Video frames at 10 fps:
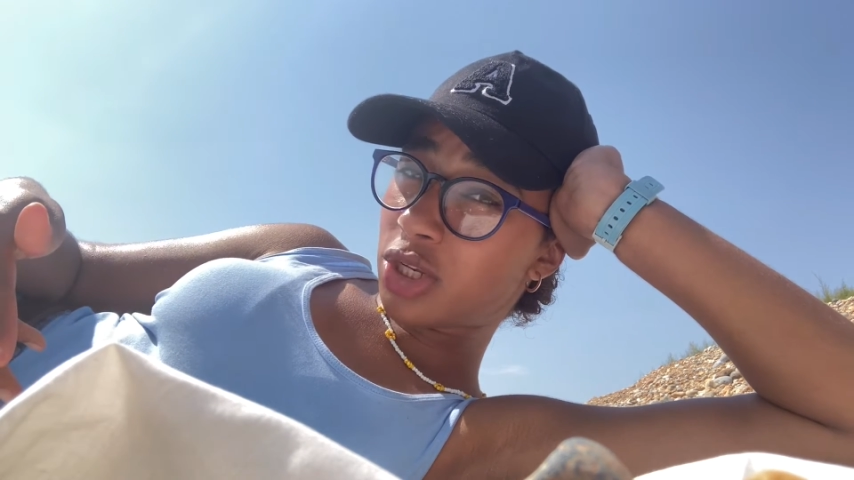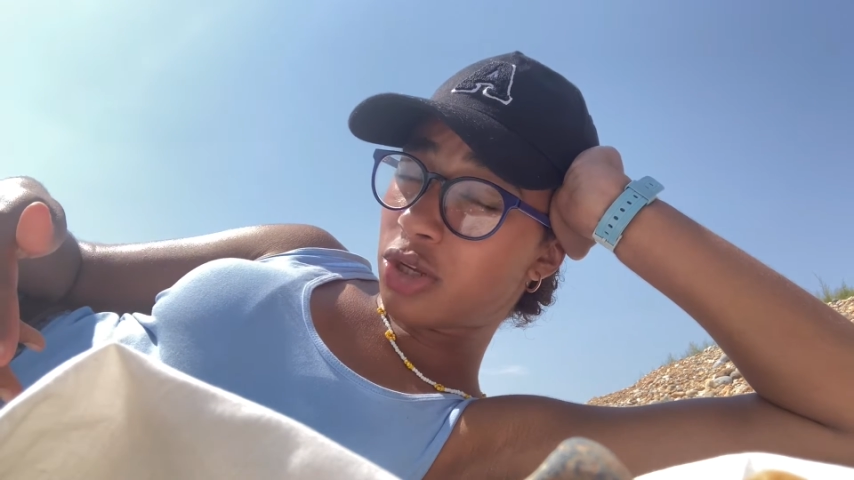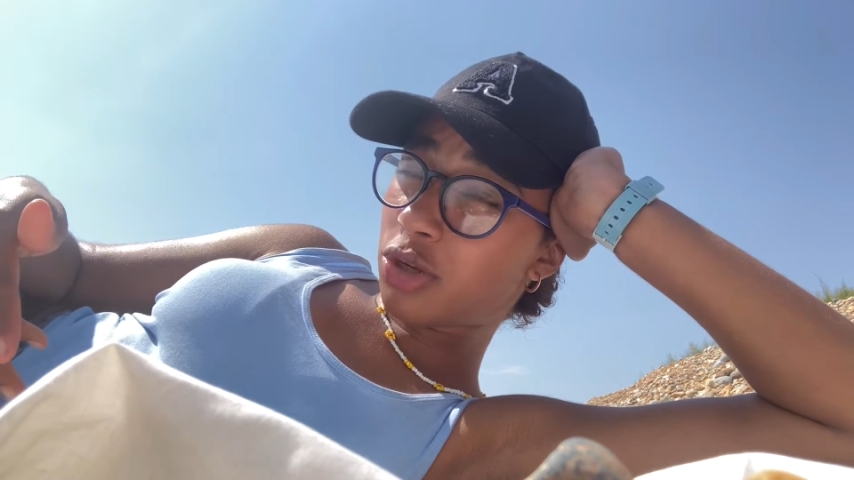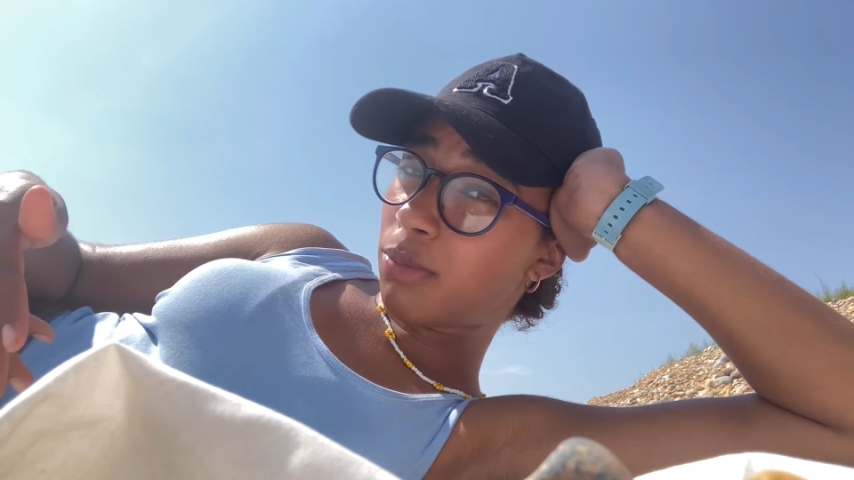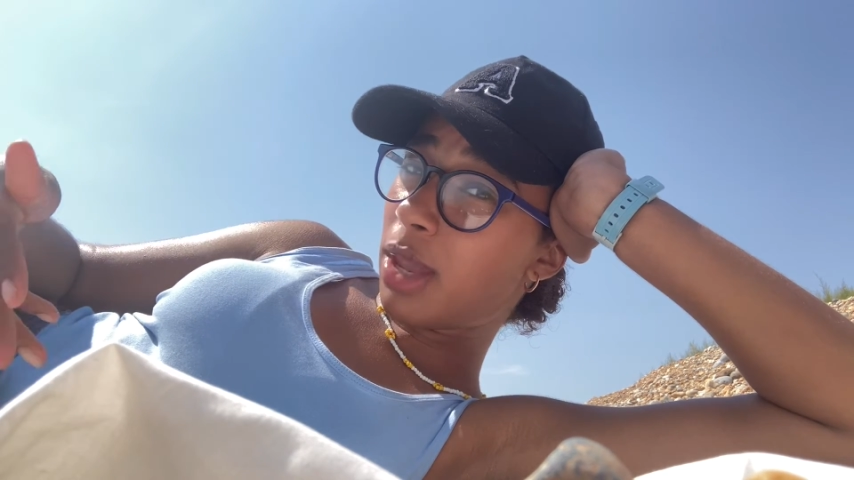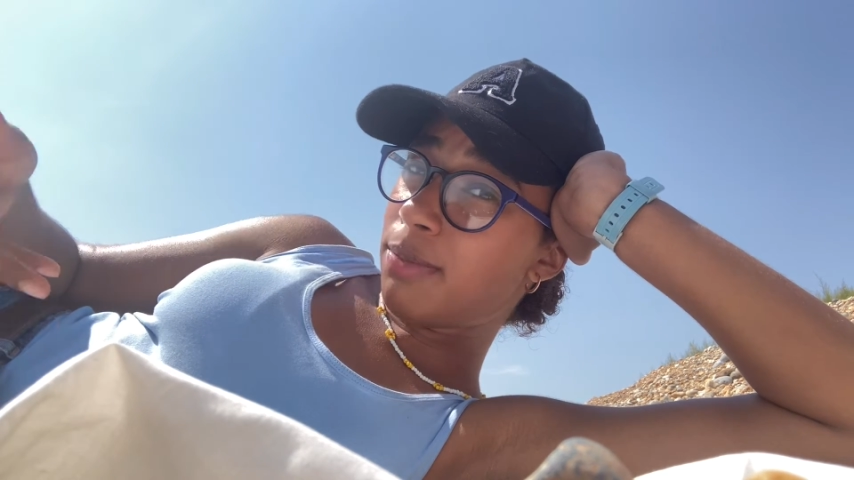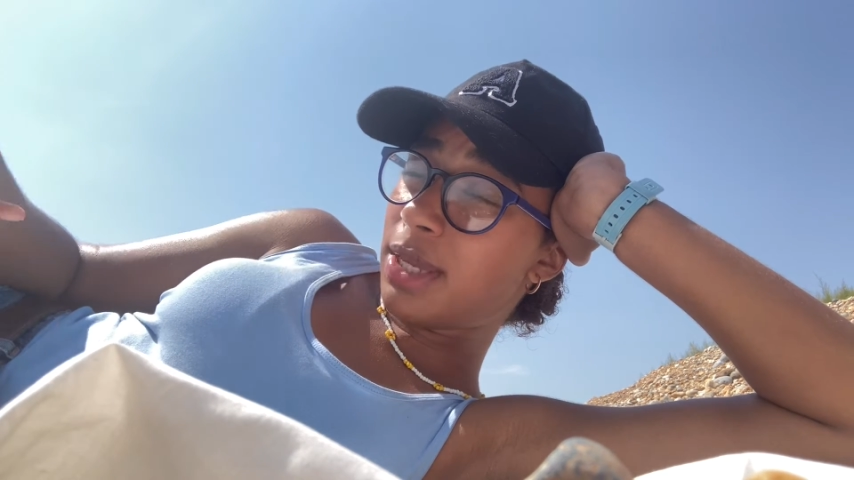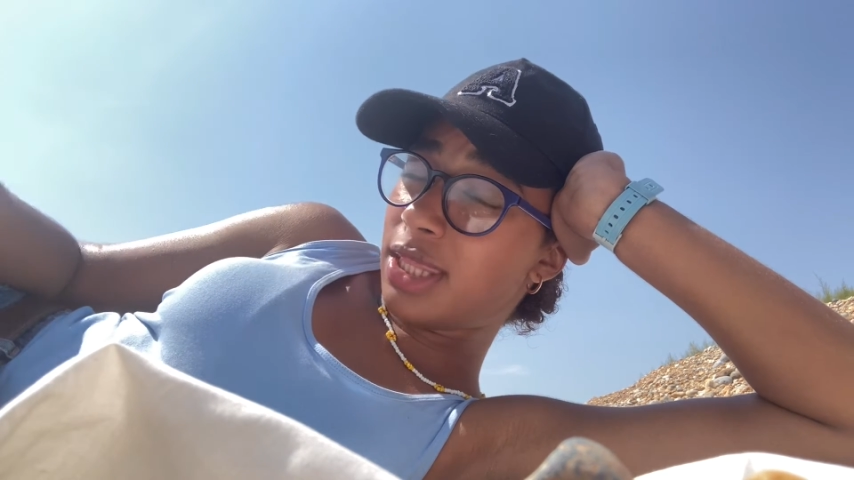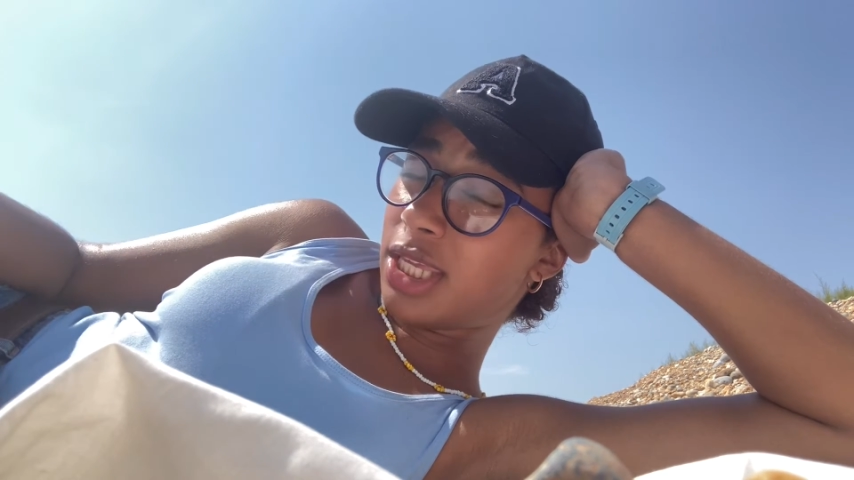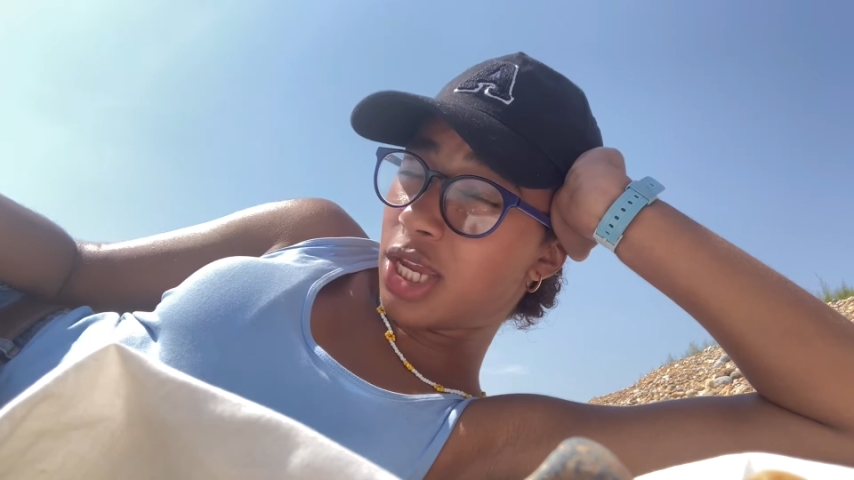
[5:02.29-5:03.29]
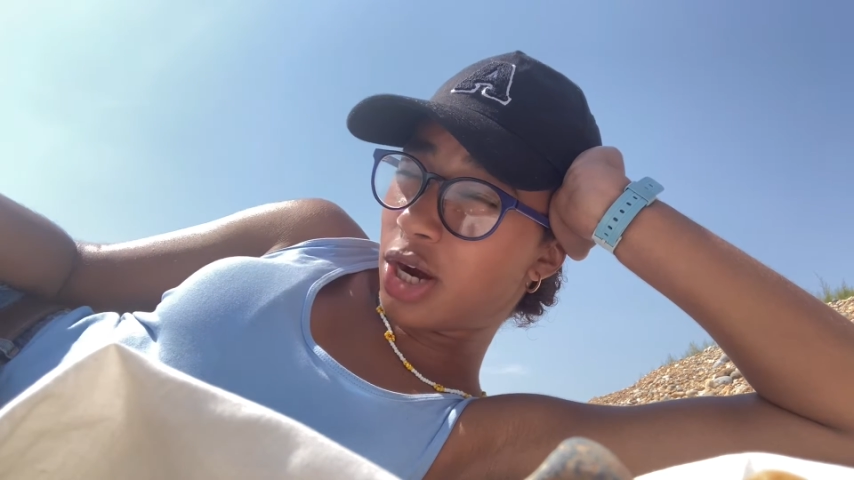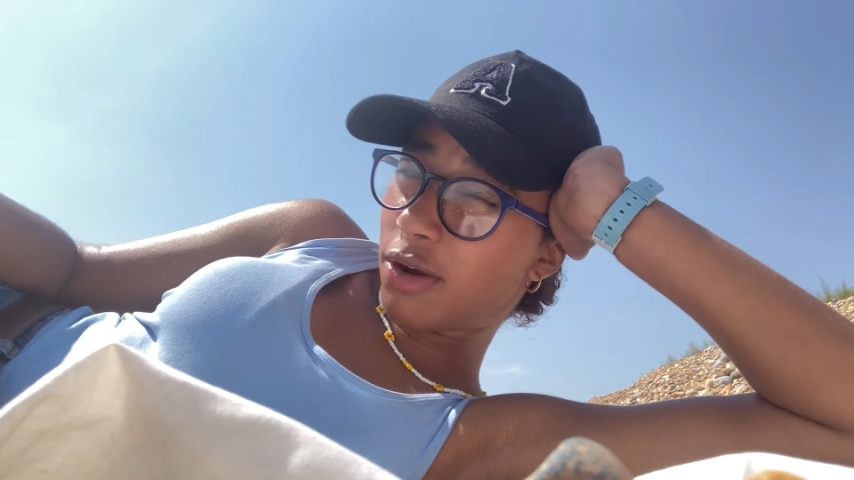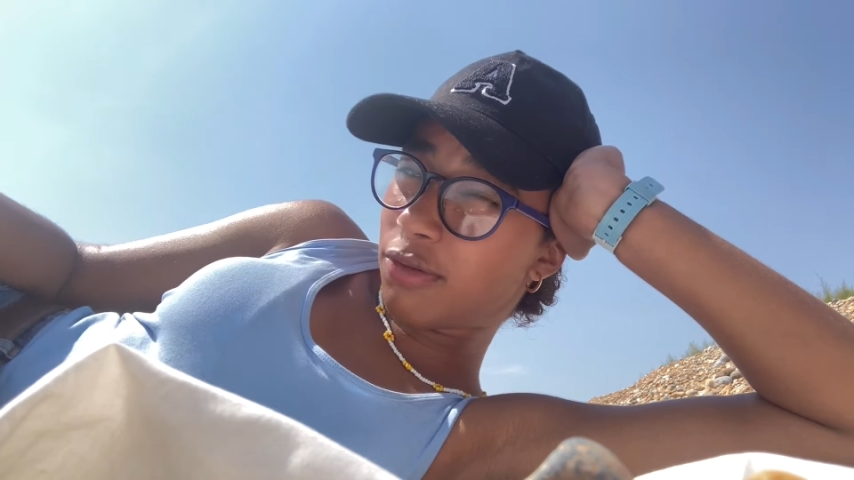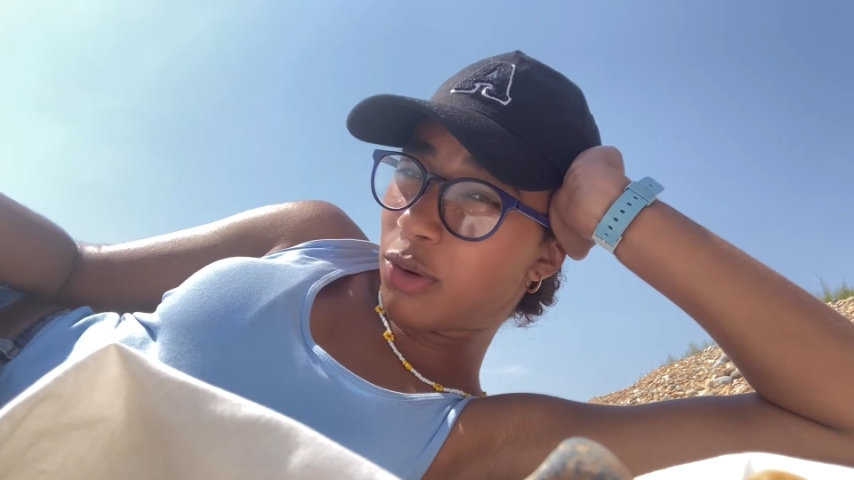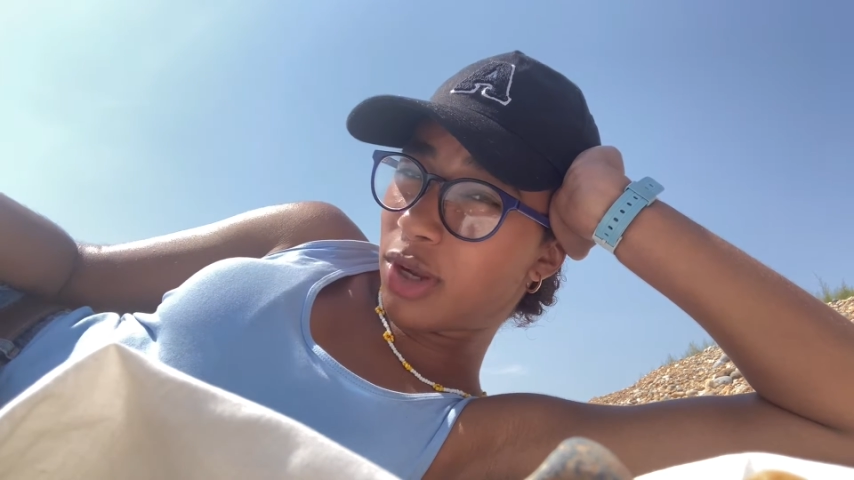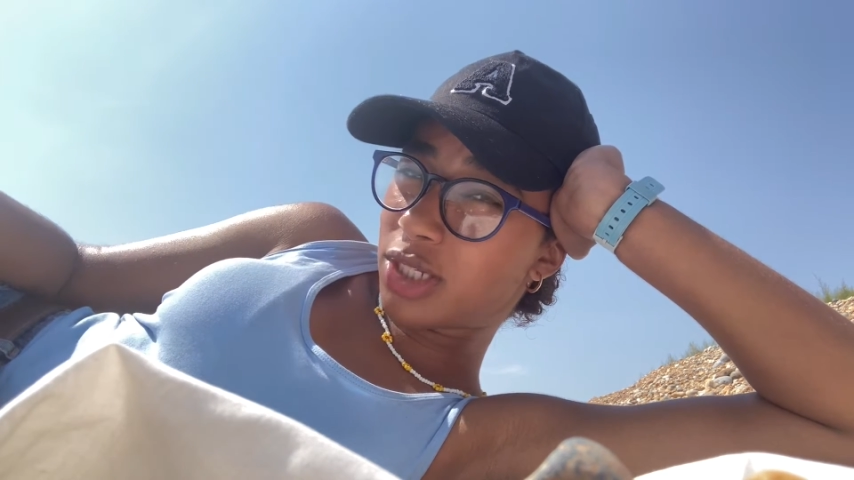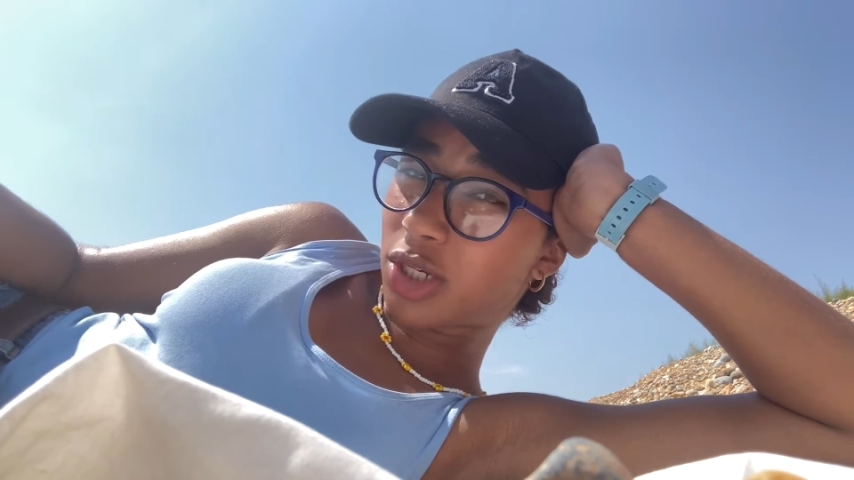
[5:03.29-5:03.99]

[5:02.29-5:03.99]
you may be in the year of going to